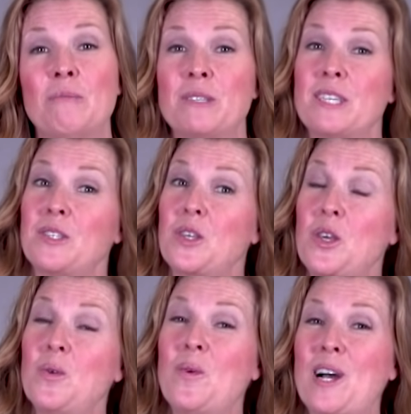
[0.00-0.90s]
but since
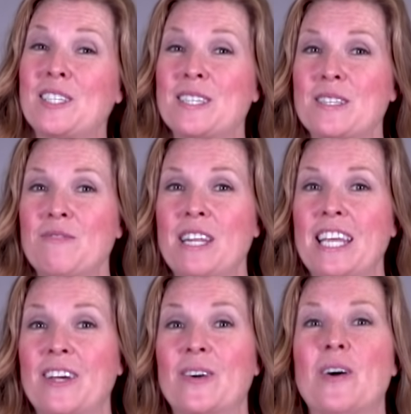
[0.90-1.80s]
you watched this
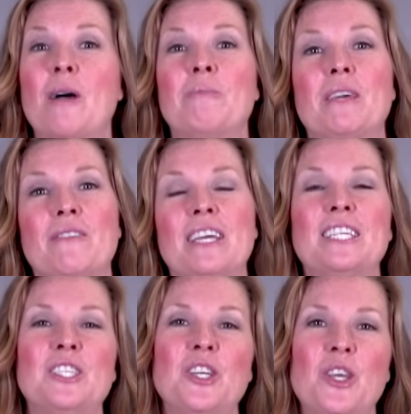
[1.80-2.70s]
video, I'm giving
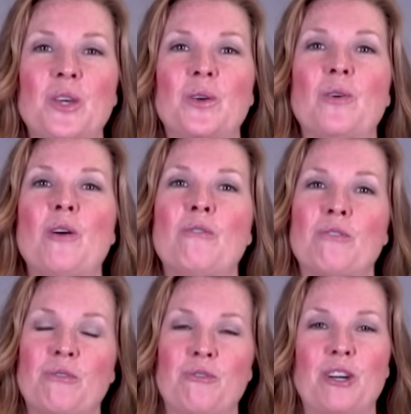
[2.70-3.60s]
it to you
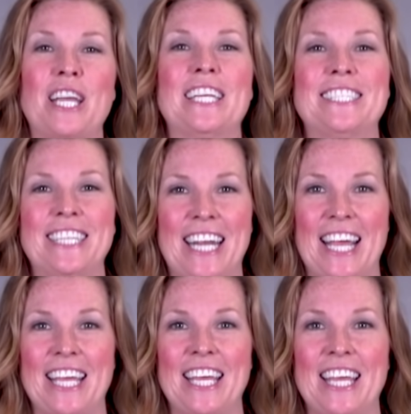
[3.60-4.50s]
for free
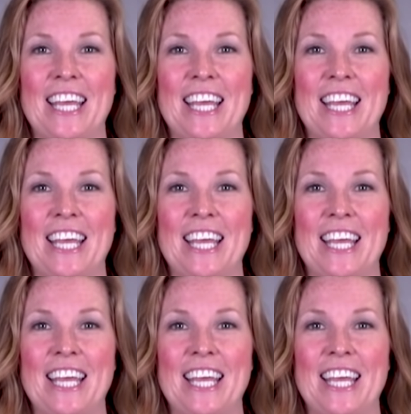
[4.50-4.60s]
today.